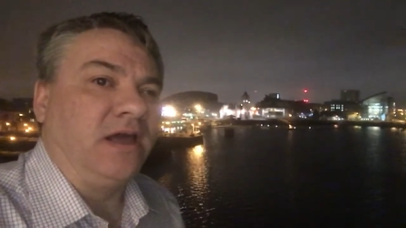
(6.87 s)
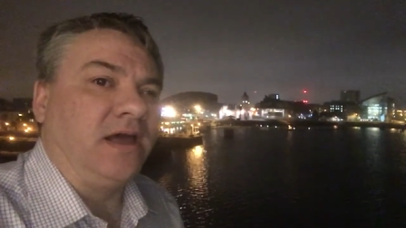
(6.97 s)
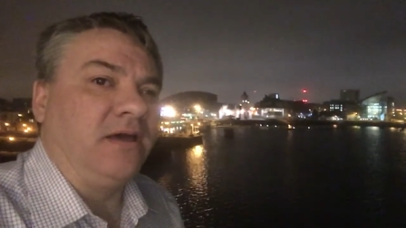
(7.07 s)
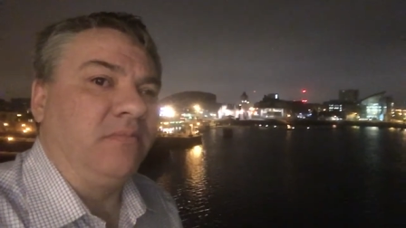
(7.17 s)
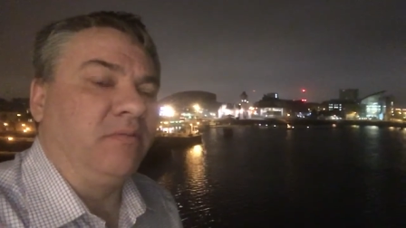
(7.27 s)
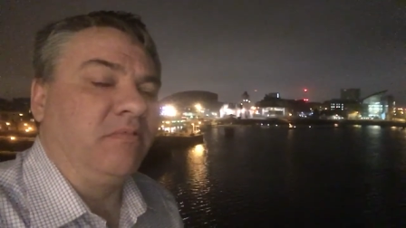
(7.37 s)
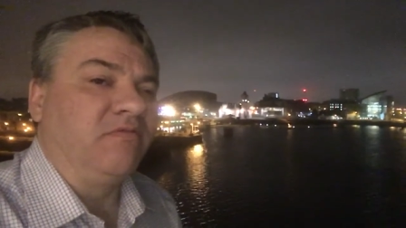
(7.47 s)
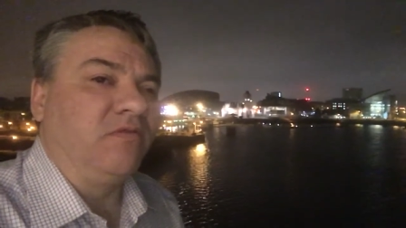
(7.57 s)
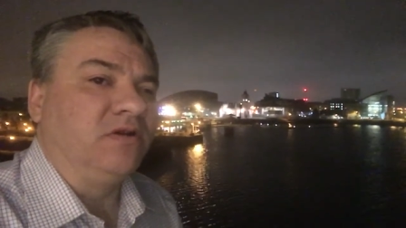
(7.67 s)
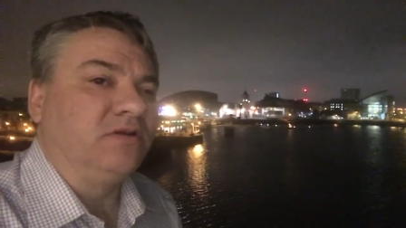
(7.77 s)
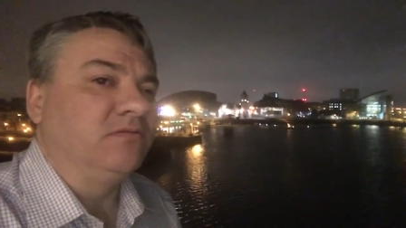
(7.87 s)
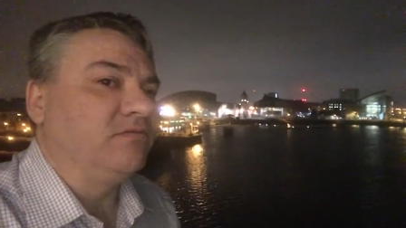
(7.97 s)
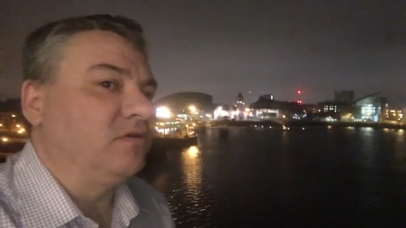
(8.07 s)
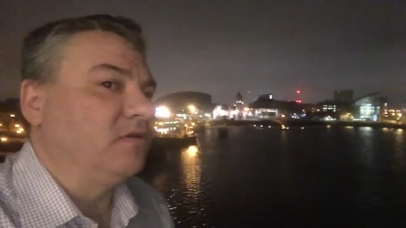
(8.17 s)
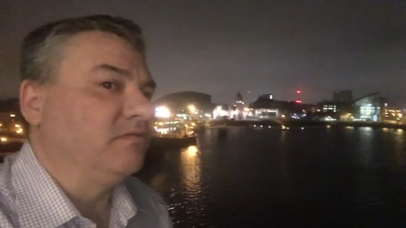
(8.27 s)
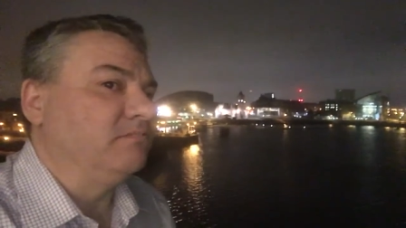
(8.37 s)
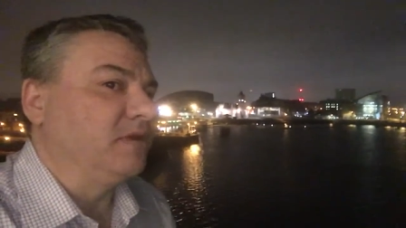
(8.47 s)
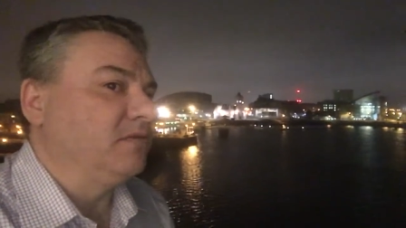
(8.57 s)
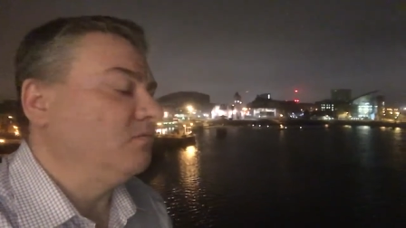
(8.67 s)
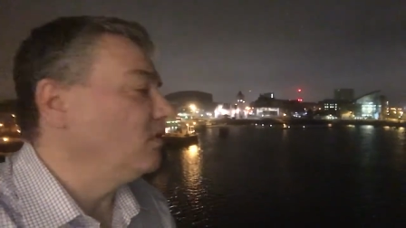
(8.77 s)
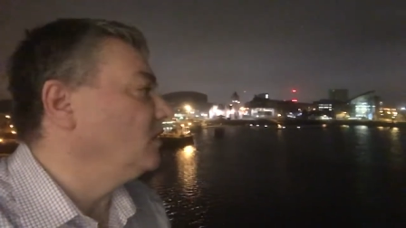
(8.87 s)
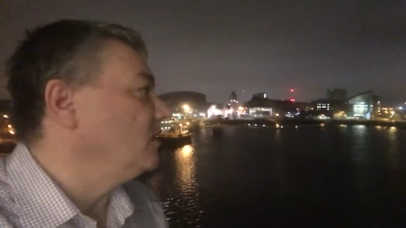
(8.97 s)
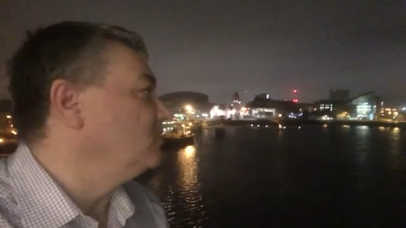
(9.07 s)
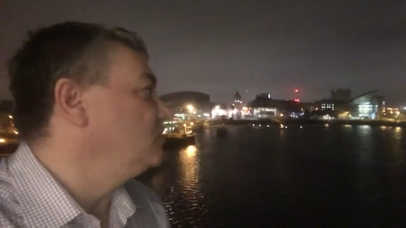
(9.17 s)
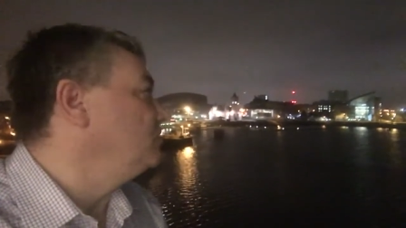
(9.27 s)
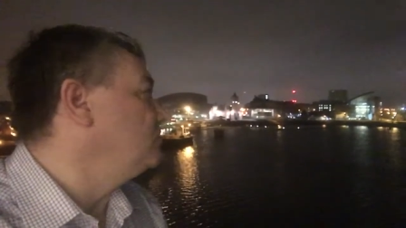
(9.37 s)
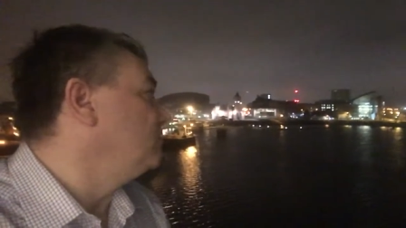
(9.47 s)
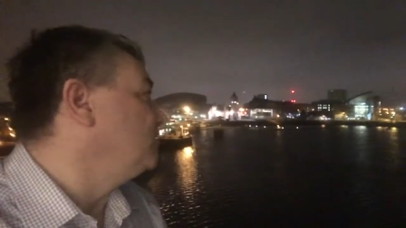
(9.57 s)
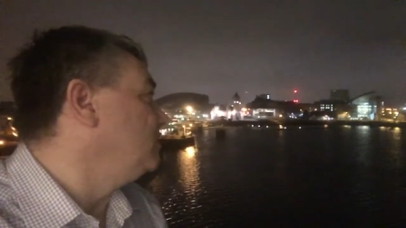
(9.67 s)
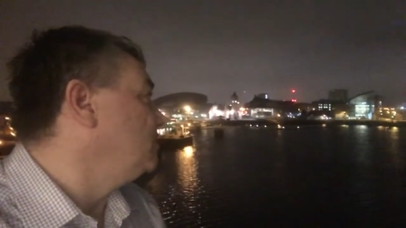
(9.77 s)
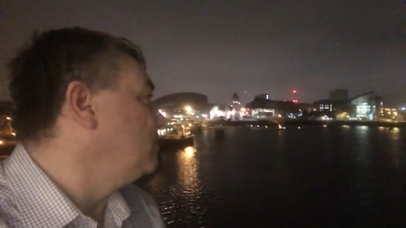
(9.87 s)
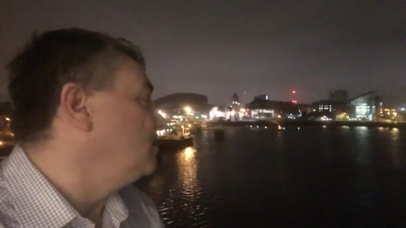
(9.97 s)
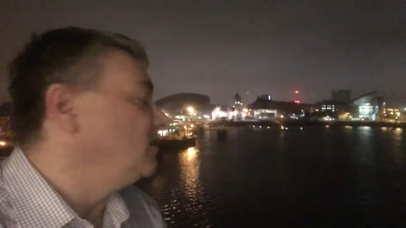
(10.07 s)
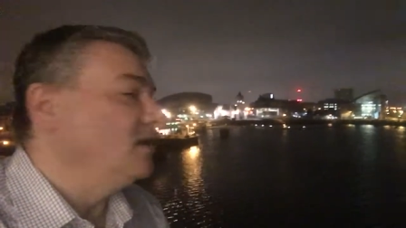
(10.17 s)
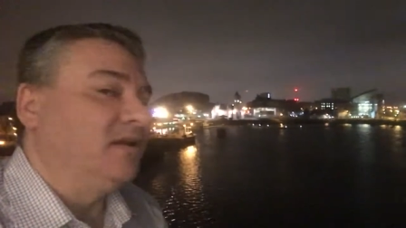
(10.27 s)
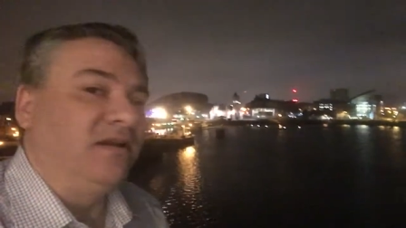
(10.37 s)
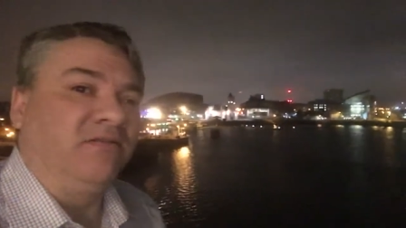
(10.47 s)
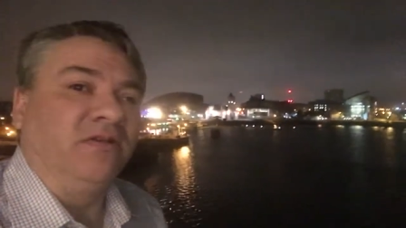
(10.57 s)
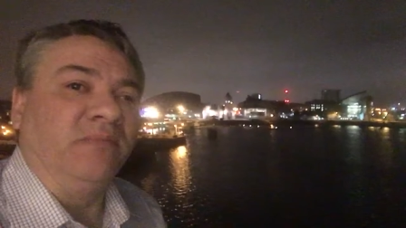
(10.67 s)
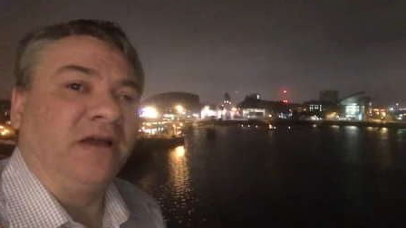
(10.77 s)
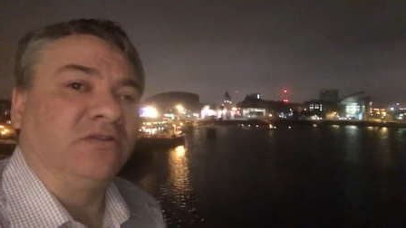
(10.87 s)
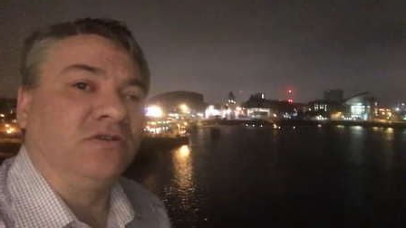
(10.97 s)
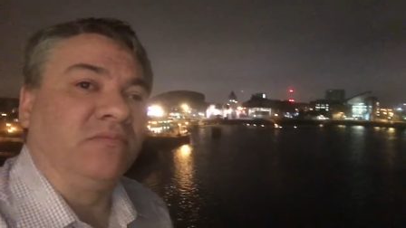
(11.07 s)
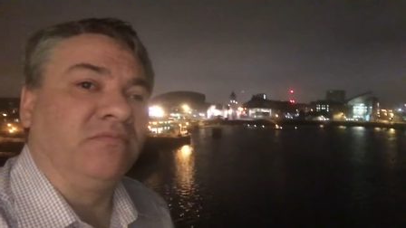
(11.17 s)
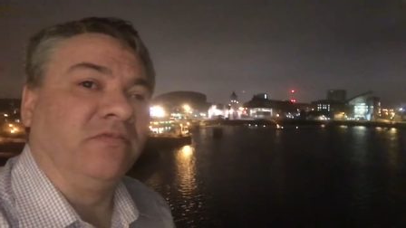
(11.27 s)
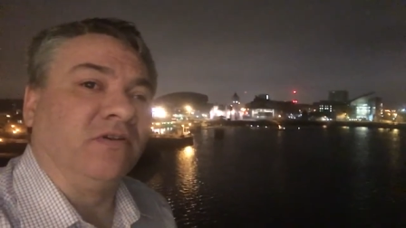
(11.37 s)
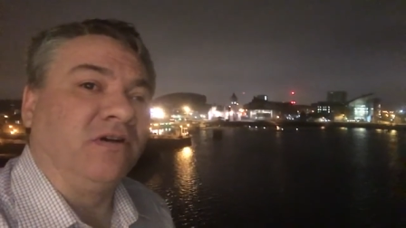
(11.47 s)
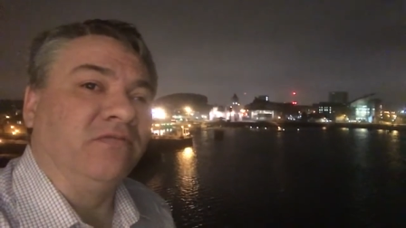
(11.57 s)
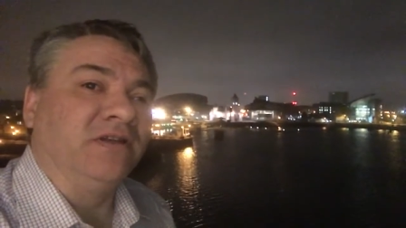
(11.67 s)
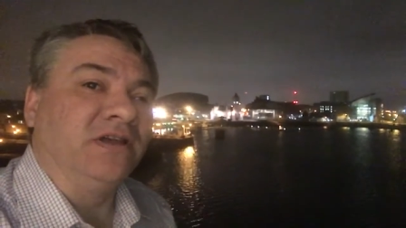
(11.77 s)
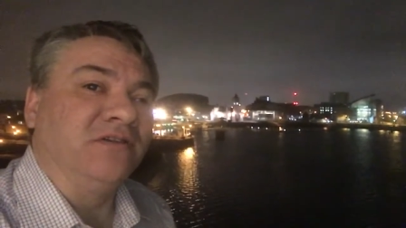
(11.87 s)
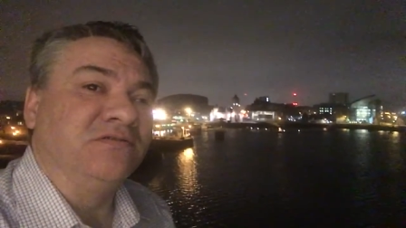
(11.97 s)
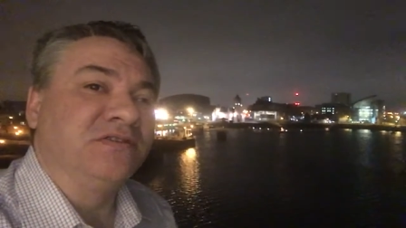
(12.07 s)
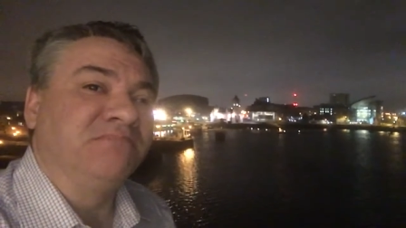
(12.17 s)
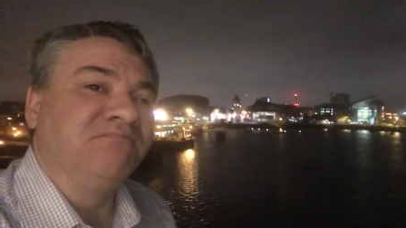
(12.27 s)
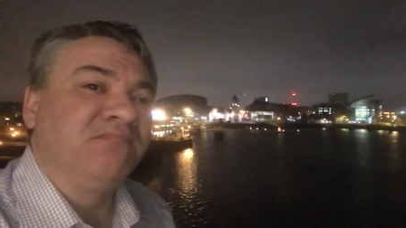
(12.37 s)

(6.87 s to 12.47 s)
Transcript: uh, but before I do, I thought I'd make one last use of the lovely backdrop for our videos.